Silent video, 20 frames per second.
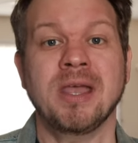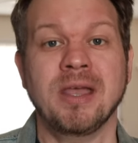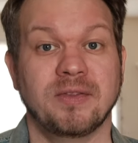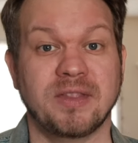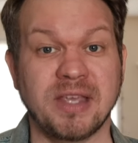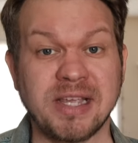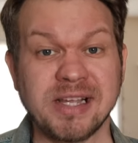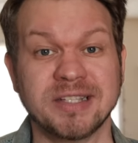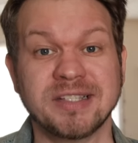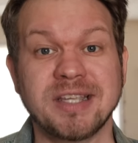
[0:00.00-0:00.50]

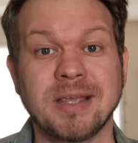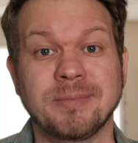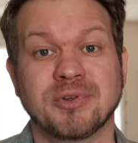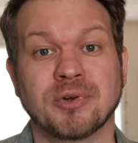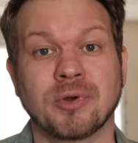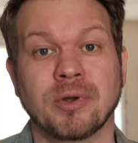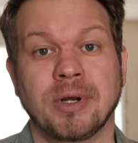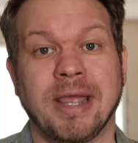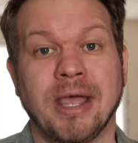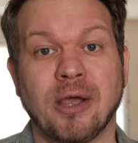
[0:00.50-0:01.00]
These tips
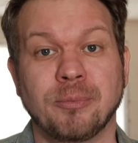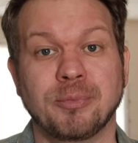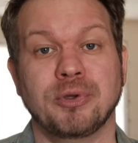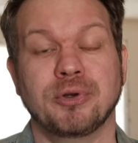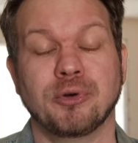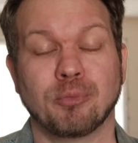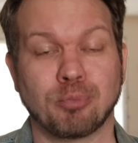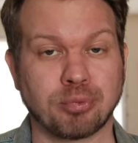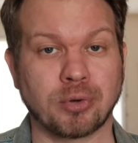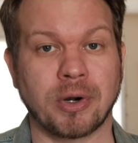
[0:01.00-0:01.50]
are going to help you
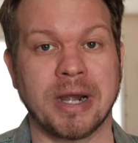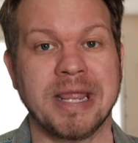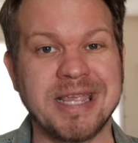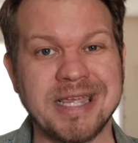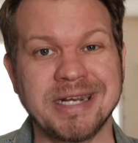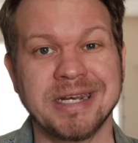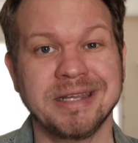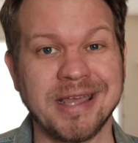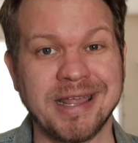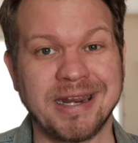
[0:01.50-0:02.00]
to break
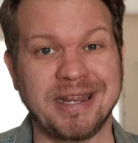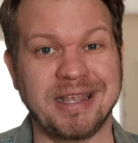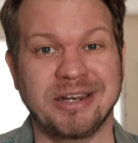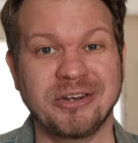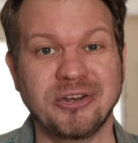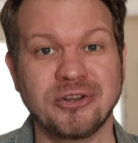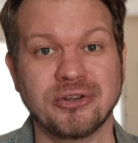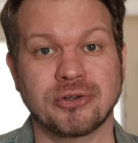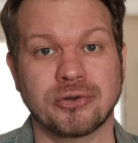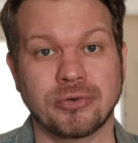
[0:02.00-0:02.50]
into that
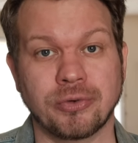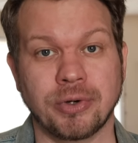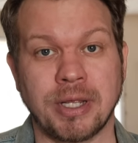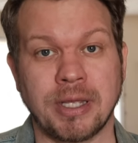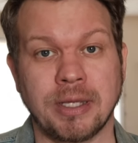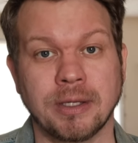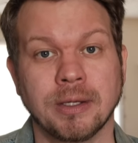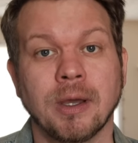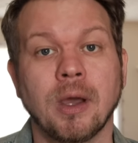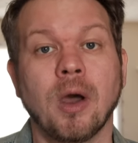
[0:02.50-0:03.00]

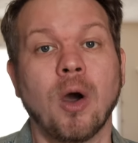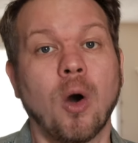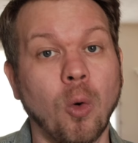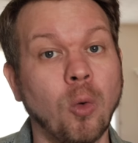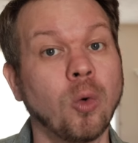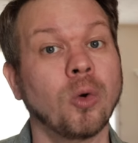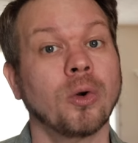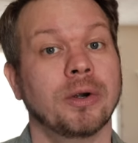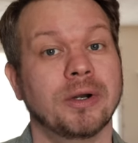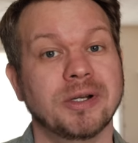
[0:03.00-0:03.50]
industry
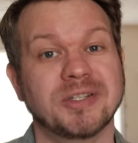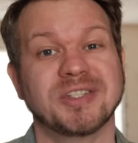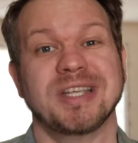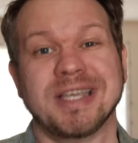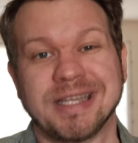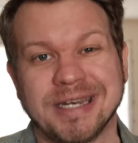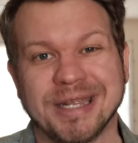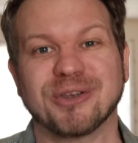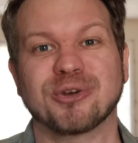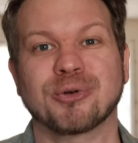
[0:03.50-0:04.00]
or
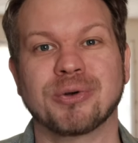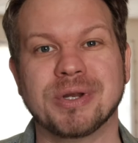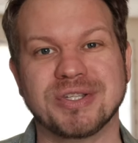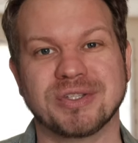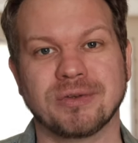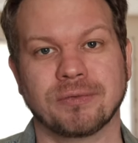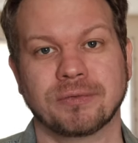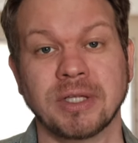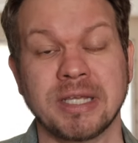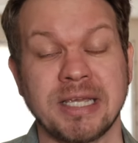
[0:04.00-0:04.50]
see an
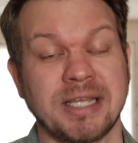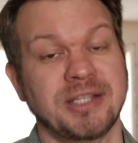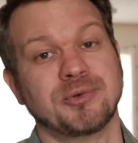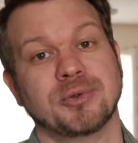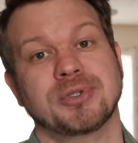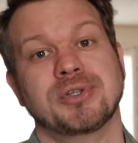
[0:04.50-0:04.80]
increase of leads,